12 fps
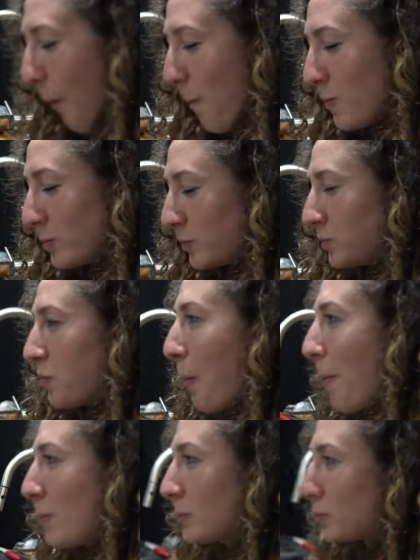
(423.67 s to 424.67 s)

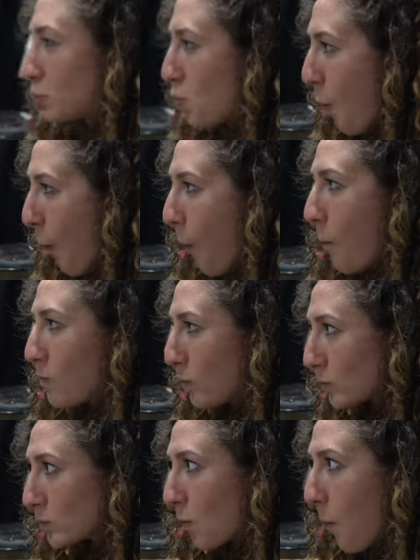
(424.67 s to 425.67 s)

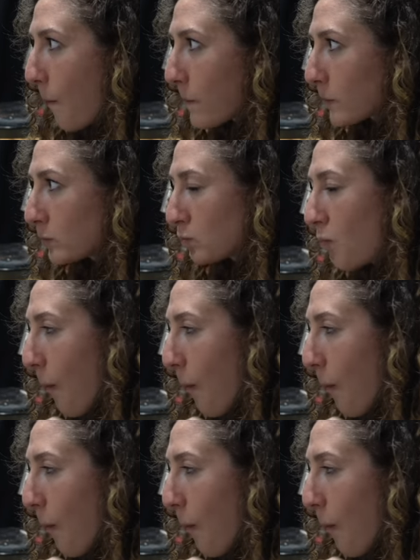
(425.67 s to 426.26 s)
This person isn't speaking.